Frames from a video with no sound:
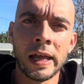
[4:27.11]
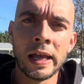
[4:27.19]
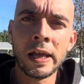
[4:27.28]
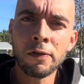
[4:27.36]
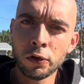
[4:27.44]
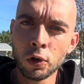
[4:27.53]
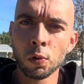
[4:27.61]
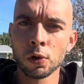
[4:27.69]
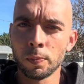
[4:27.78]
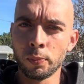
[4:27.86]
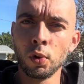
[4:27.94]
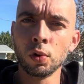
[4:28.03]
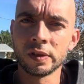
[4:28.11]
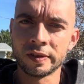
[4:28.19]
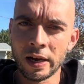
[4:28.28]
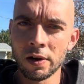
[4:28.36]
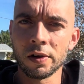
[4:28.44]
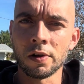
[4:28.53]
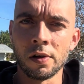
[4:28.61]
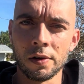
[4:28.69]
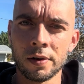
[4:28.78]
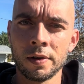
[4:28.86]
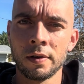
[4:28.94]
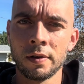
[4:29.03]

If you were to pull a tarot card